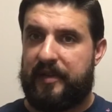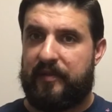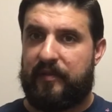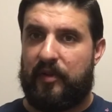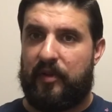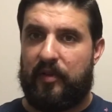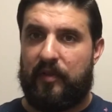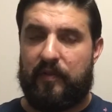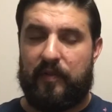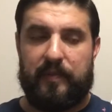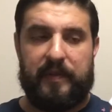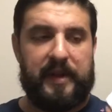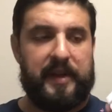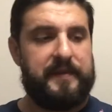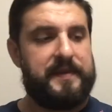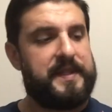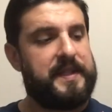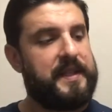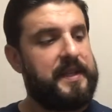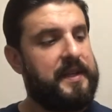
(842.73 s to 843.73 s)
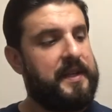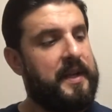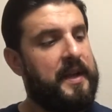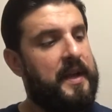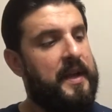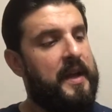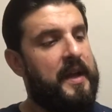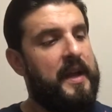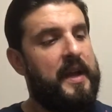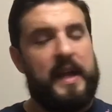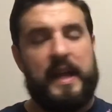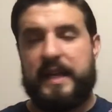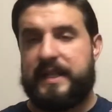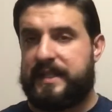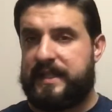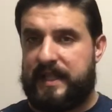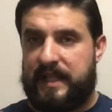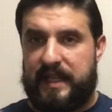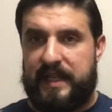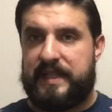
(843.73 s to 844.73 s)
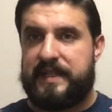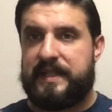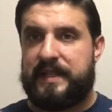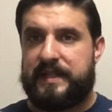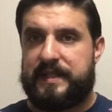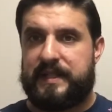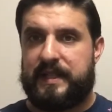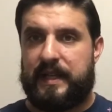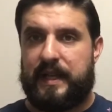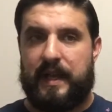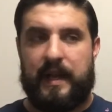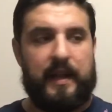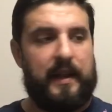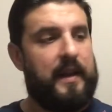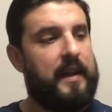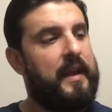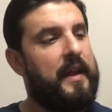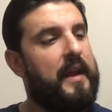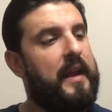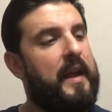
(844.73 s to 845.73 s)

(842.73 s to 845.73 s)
of all of them that I've seen. It's the easiest to get.